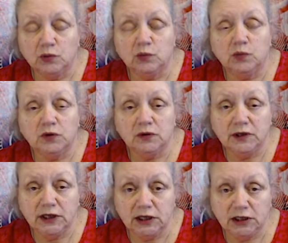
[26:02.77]
will
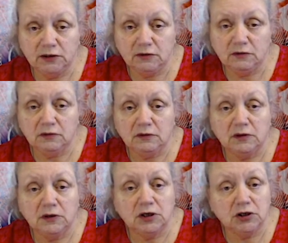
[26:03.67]
heal
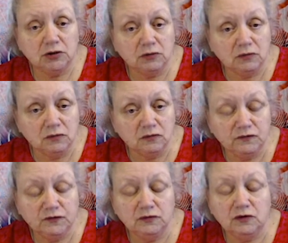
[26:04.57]
an
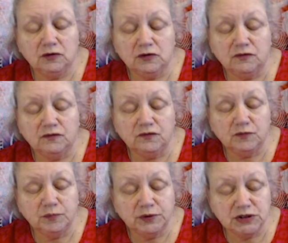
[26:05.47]
awful lot of
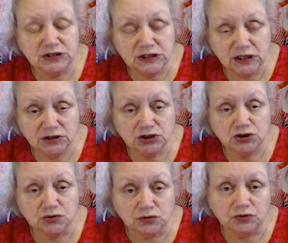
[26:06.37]

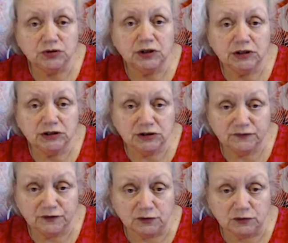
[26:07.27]
potential
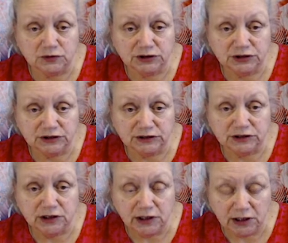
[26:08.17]
difficulties
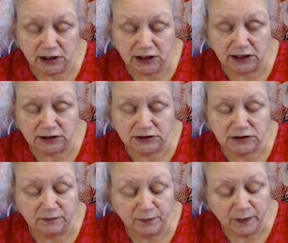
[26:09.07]
ahead.
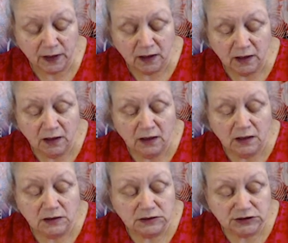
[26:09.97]

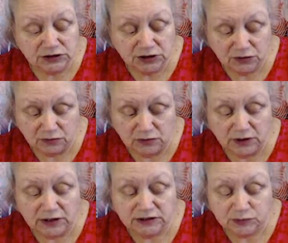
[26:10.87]
So
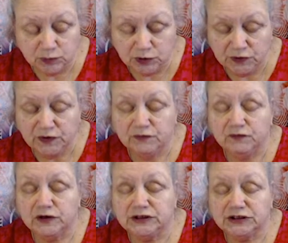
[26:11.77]
it's worth
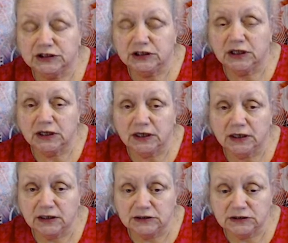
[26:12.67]
investing that
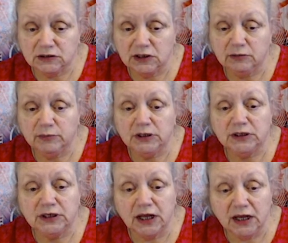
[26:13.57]
time and
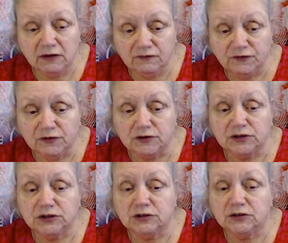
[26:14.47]
effort
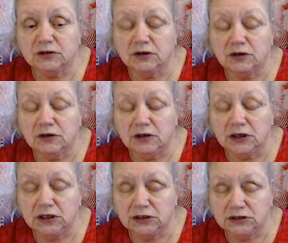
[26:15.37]

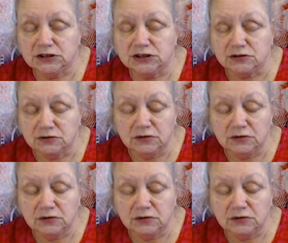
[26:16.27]
into